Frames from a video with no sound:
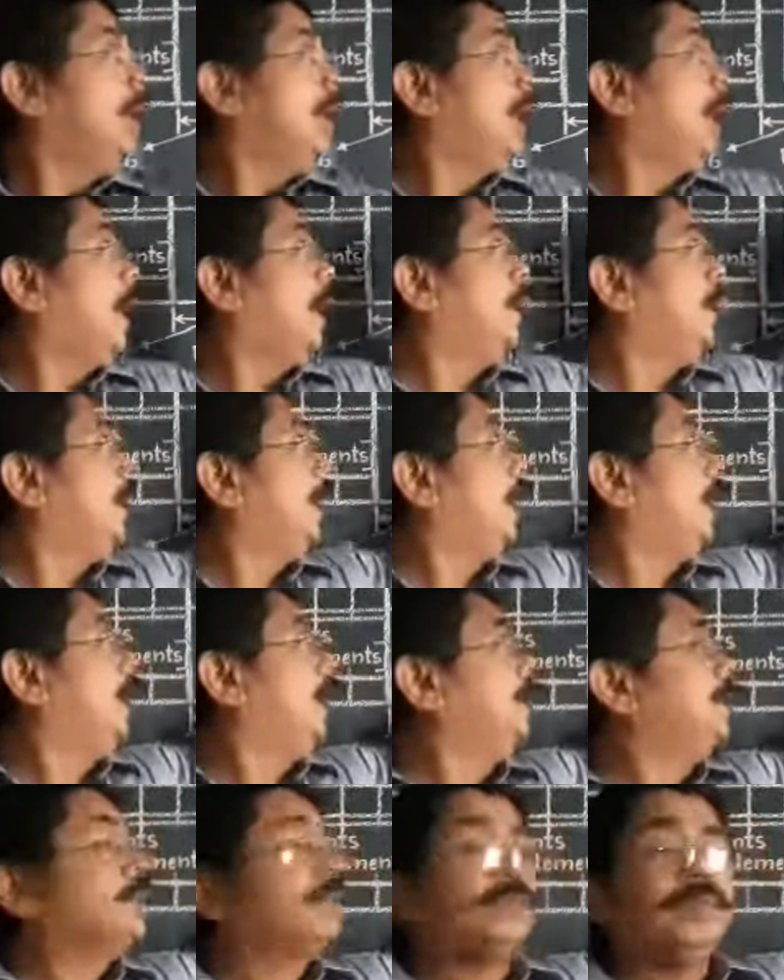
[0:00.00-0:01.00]
and
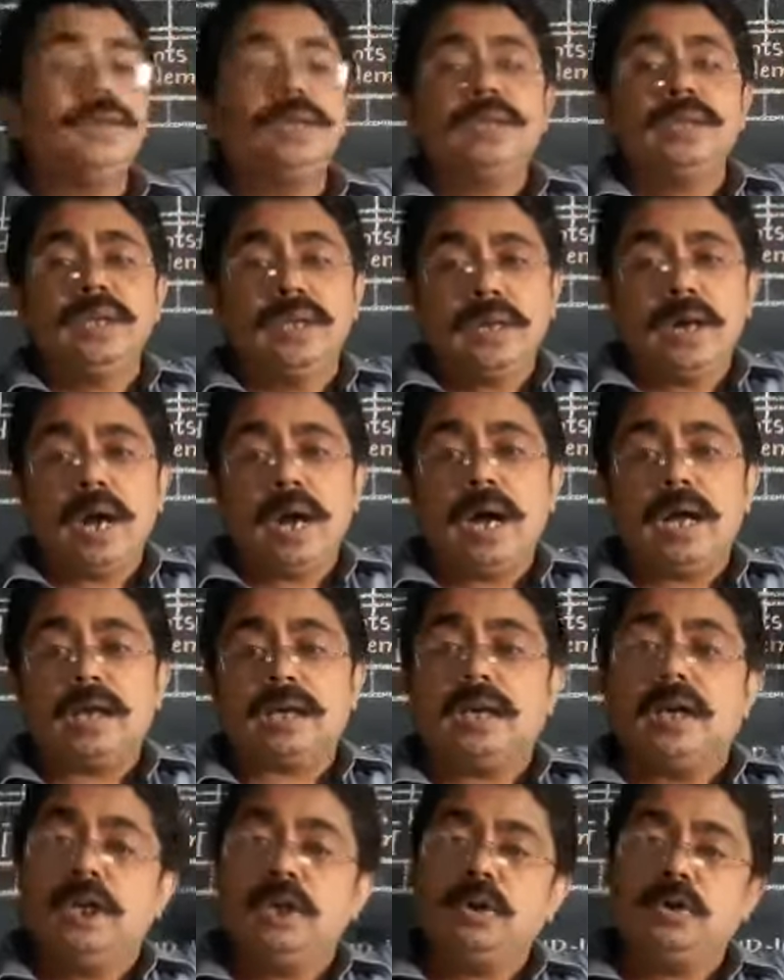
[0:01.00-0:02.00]
ends with
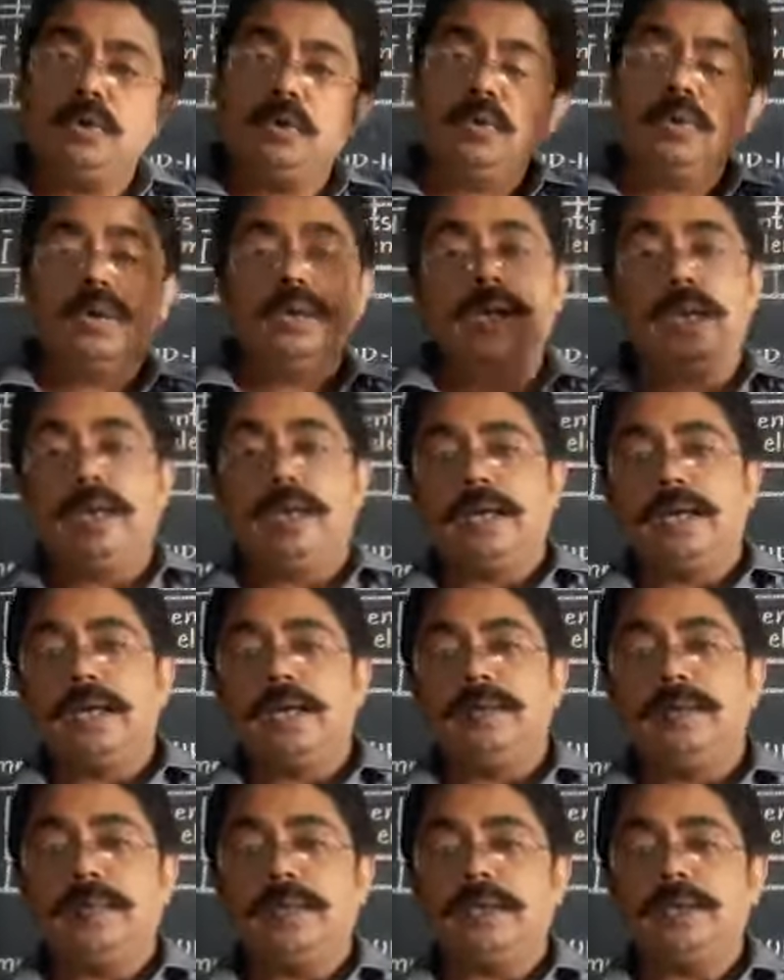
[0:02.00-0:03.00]
argon. Total 8
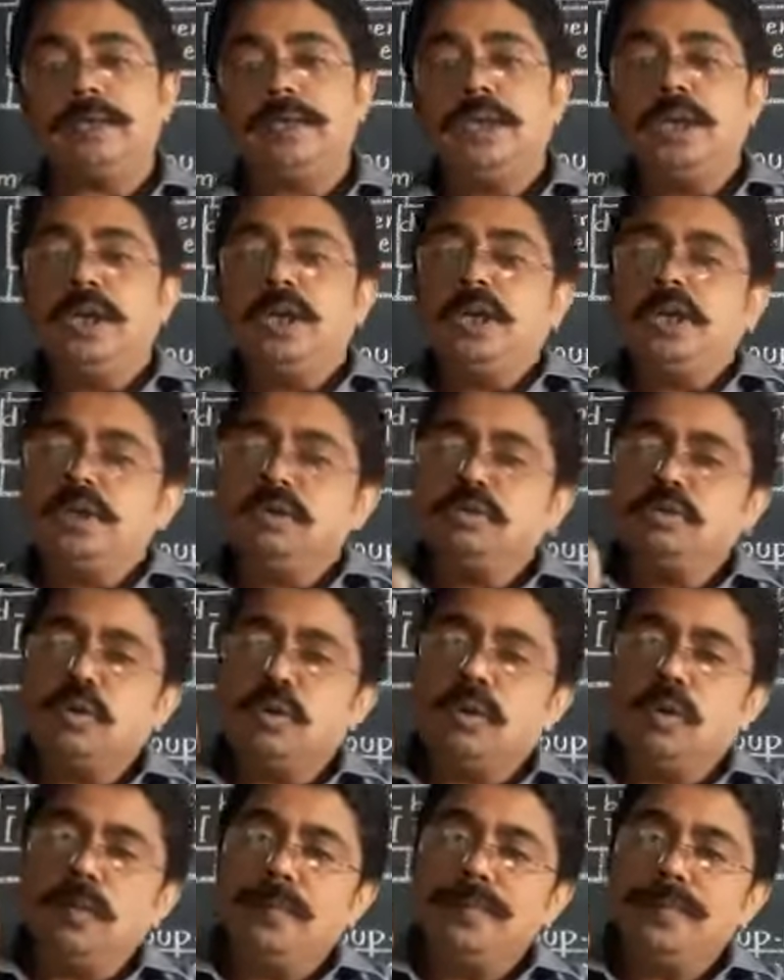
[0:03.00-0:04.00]
elements.
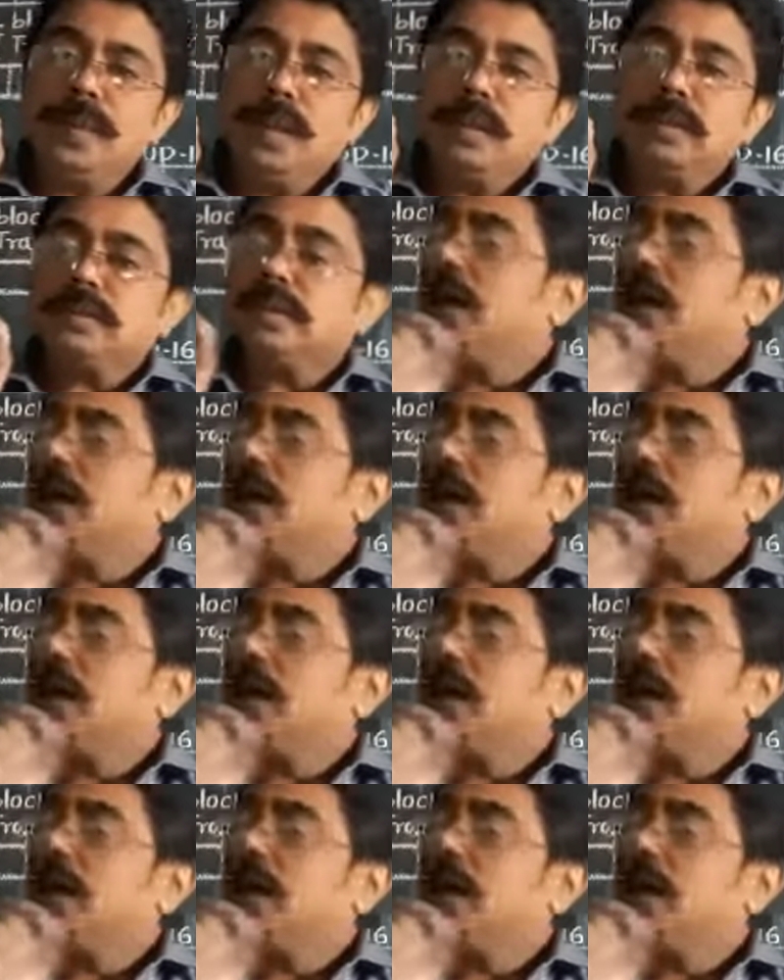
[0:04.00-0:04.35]
So